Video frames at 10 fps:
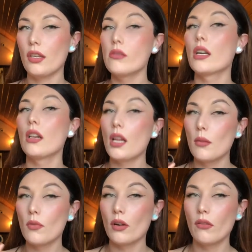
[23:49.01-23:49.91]
you get a lot
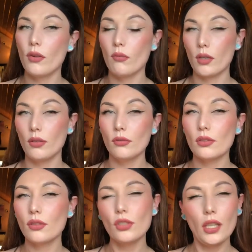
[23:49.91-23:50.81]
more of the rose
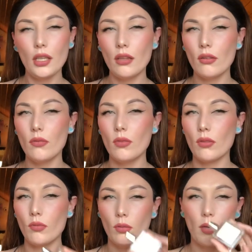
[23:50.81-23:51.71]
shining through with the
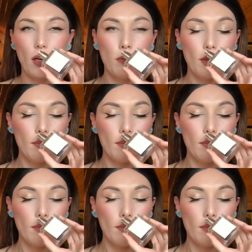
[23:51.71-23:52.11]
rhubarb.